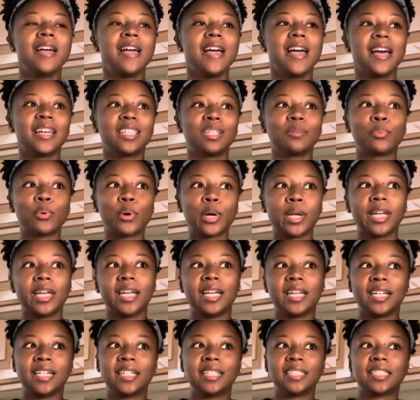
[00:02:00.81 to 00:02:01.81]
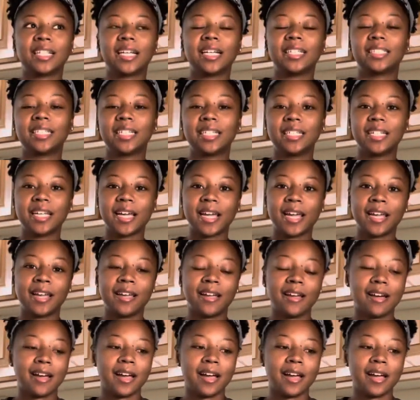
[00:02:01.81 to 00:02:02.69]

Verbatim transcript: And the point is, today